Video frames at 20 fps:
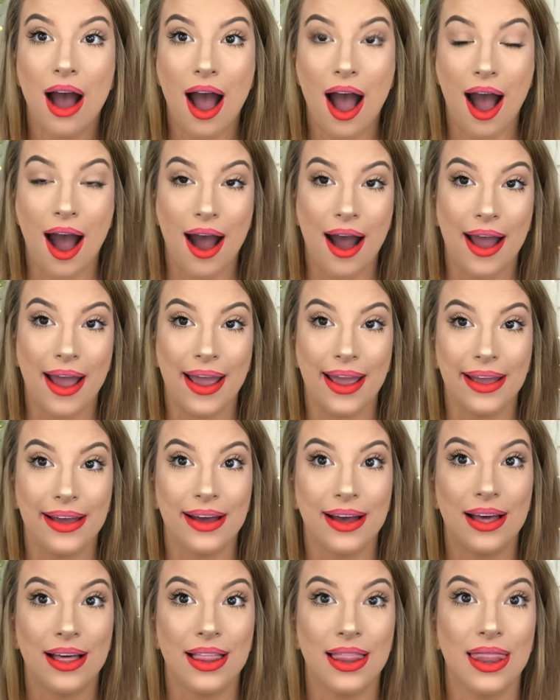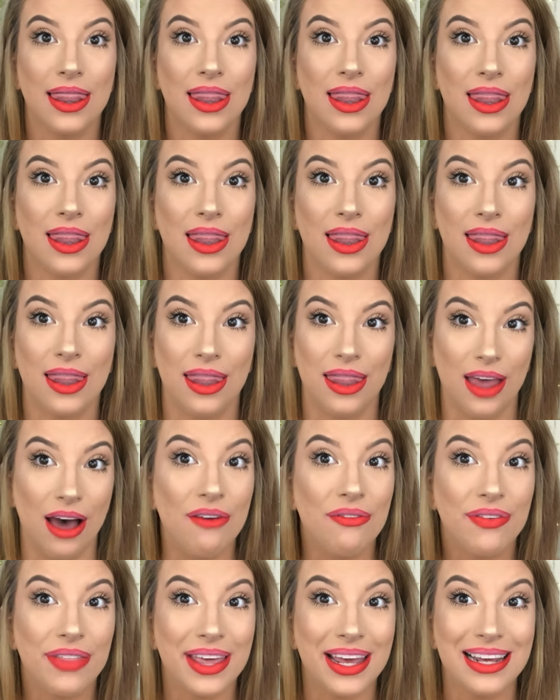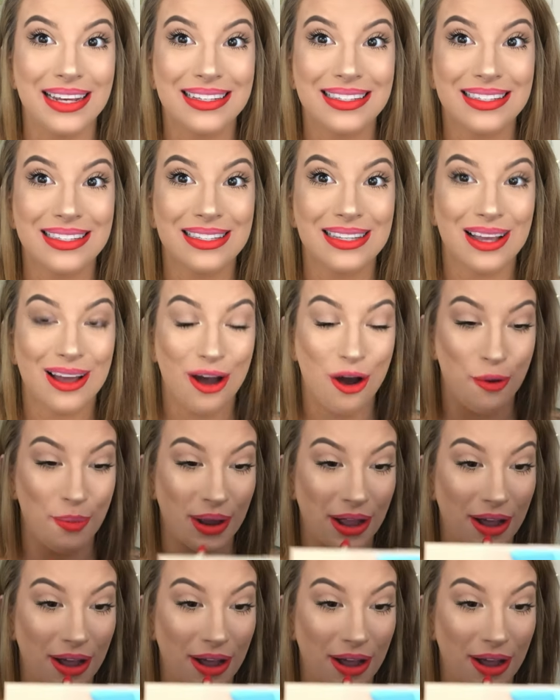I love this. Oh